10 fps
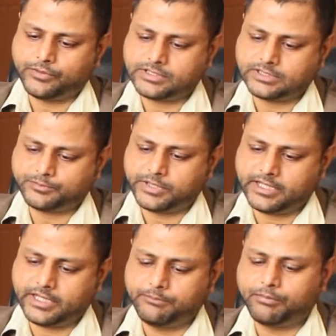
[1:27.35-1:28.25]
which is
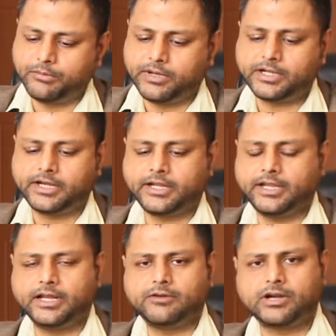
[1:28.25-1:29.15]
being implemented
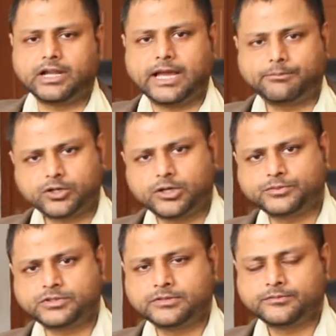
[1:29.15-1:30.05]
in our
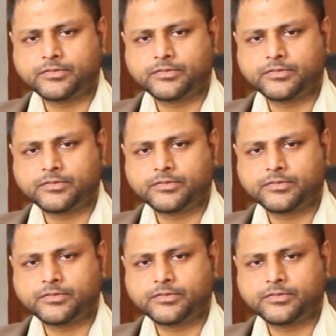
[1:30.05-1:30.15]
laptops,